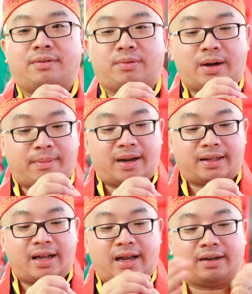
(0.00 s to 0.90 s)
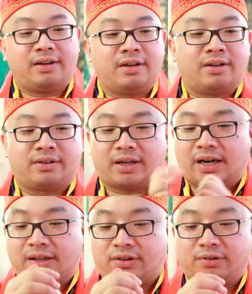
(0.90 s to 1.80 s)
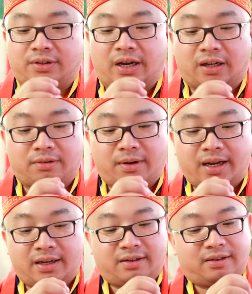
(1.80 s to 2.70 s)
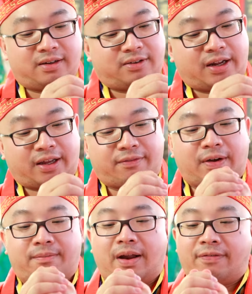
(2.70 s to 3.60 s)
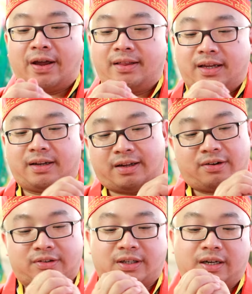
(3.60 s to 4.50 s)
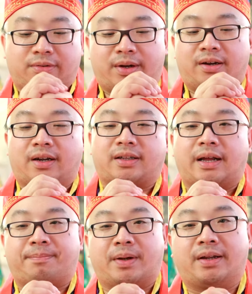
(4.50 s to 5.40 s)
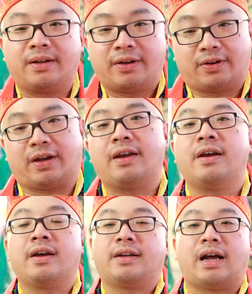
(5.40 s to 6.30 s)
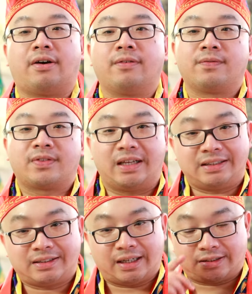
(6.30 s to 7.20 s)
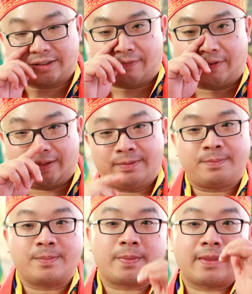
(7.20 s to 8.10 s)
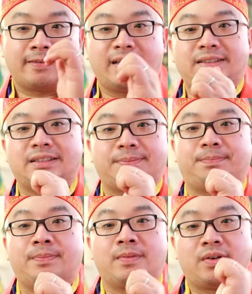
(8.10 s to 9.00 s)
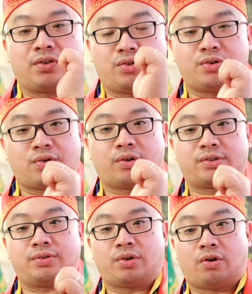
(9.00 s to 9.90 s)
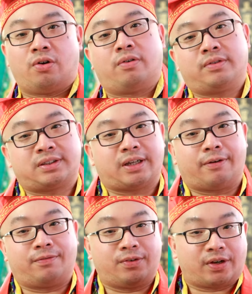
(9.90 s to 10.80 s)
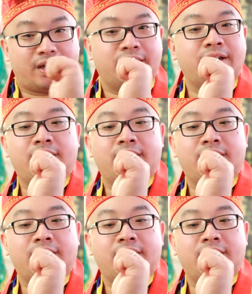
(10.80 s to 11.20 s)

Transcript: What about like that? Can I do it the other way? You know, like if I'm left-handed, it looks kind of weird like that, but okay? Now, this is different. This is your own stuff, okay?